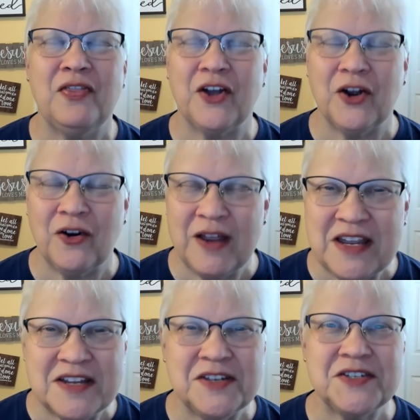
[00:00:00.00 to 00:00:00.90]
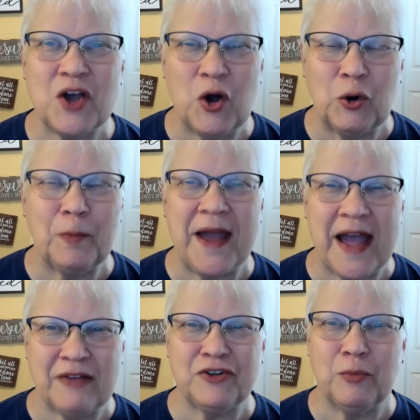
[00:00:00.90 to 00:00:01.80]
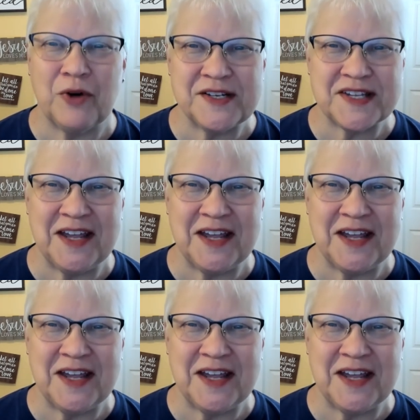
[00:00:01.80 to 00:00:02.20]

there is hope after breast